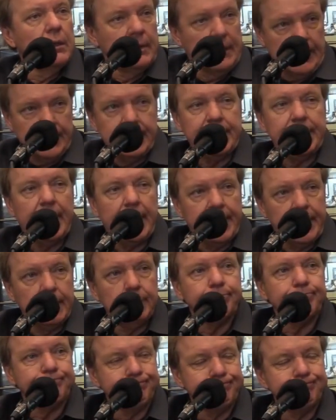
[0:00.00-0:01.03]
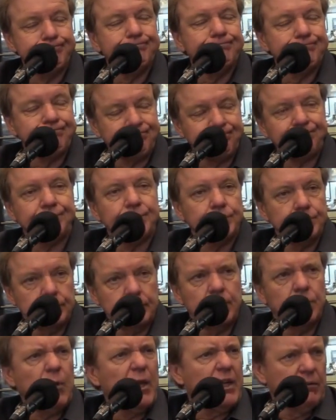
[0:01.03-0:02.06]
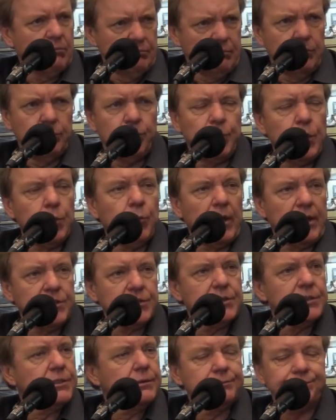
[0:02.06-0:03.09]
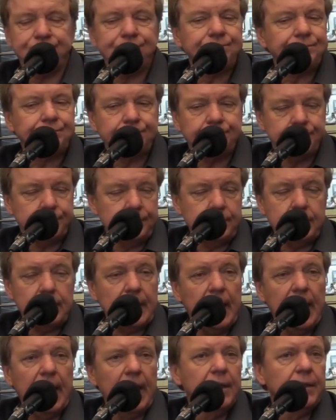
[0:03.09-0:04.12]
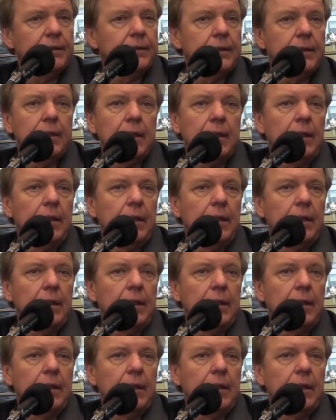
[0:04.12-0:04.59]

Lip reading: 1990. Okay. Mm-hmm. Ran a few races. And